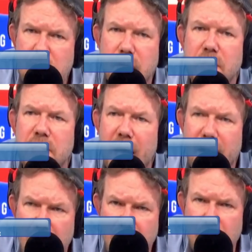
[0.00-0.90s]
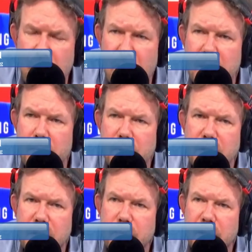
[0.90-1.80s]
to attack other working
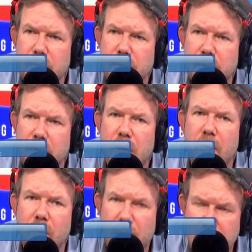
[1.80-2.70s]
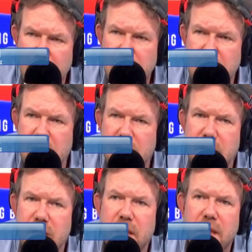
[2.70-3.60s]
British people when they decide
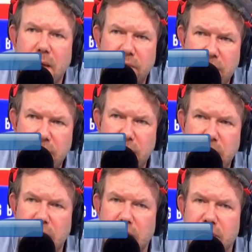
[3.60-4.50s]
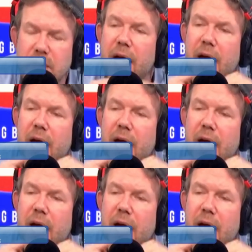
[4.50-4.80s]
to stick up for themselves?